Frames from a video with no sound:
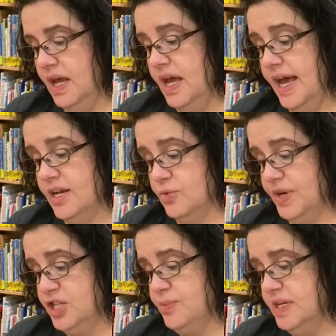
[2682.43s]
An
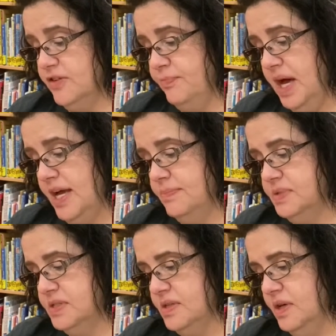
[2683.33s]
arrangement of
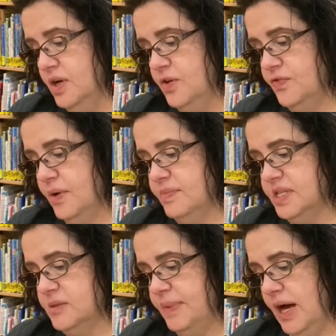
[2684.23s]
pipes from the
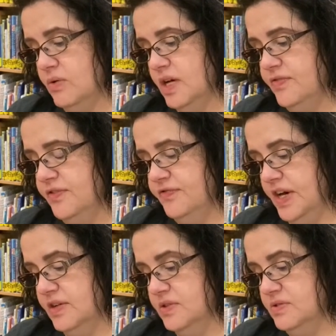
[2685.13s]
spout of the
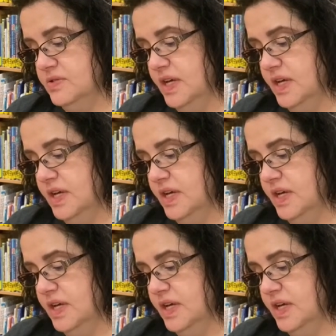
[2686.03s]
funnel